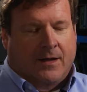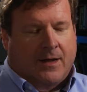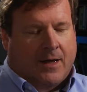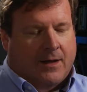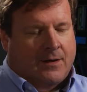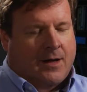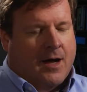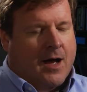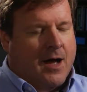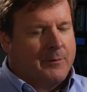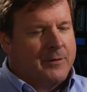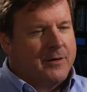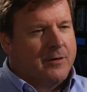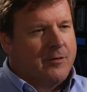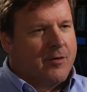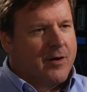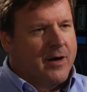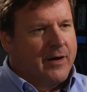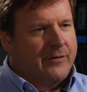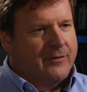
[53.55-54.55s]
and they had common
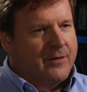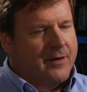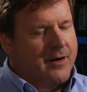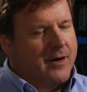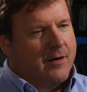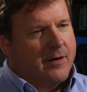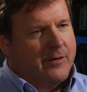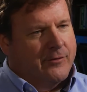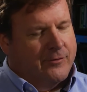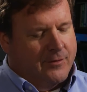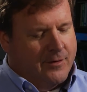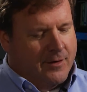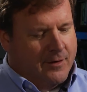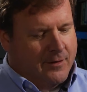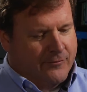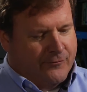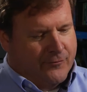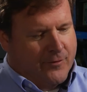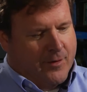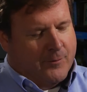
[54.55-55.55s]
grazing areas, and
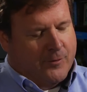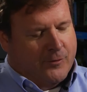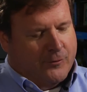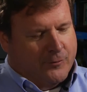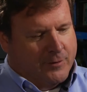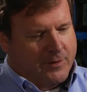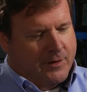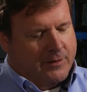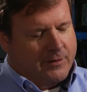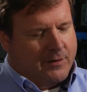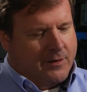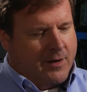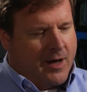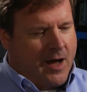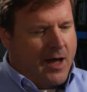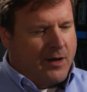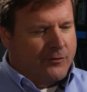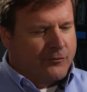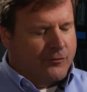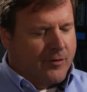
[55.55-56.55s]
all the farmers would let their
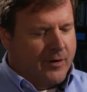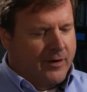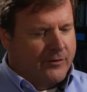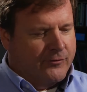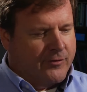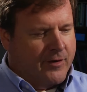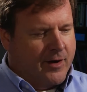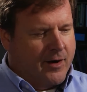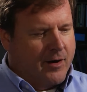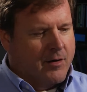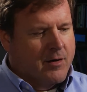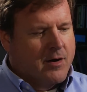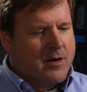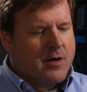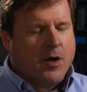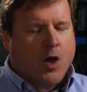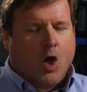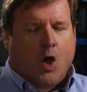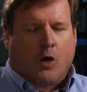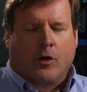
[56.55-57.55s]
cows graze there.
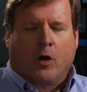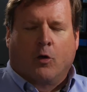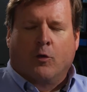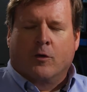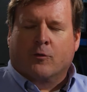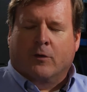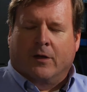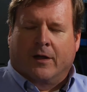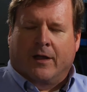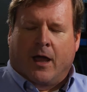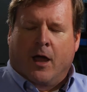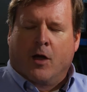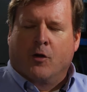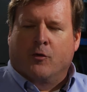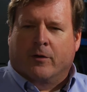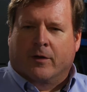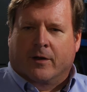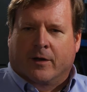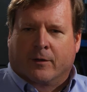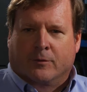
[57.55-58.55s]
No one really
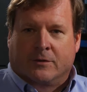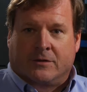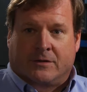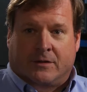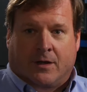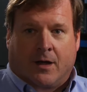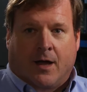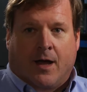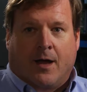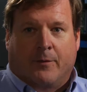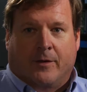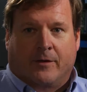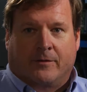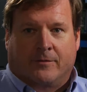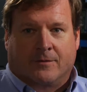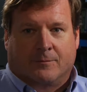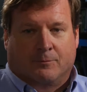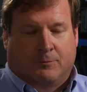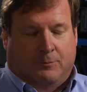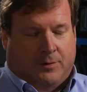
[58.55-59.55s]
owned it, it was the
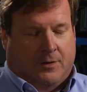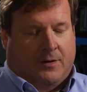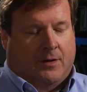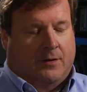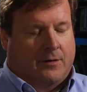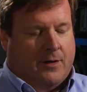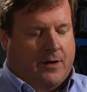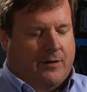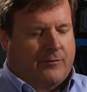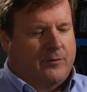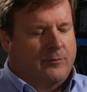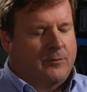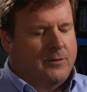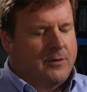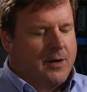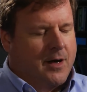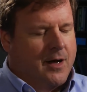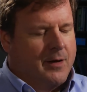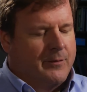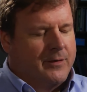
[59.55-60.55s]
commons, it belonged to
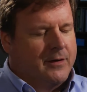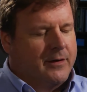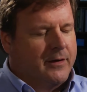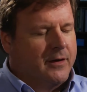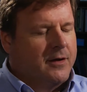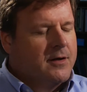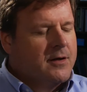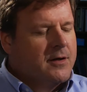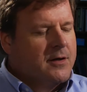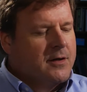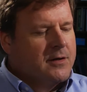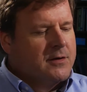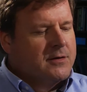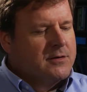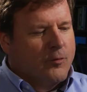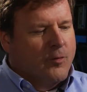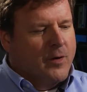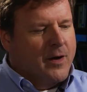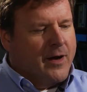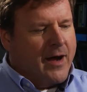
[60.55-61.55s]
everyone commonly.
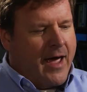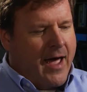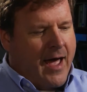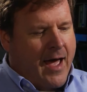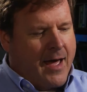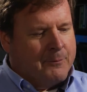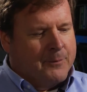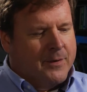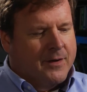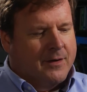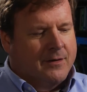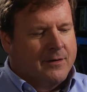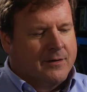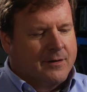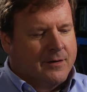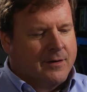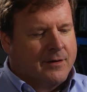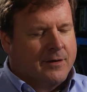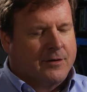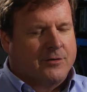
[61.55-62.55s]
What
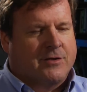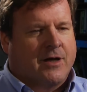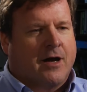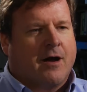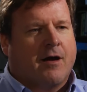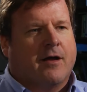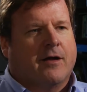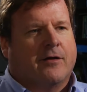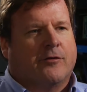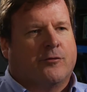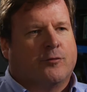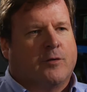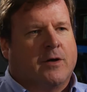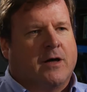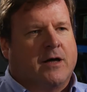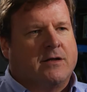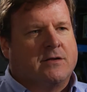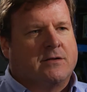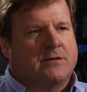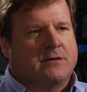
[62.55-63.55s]
happened in those areas
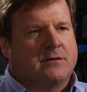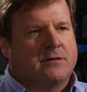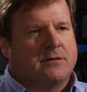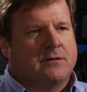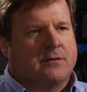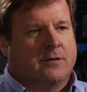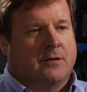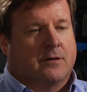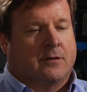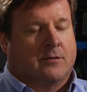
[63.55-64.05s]
was the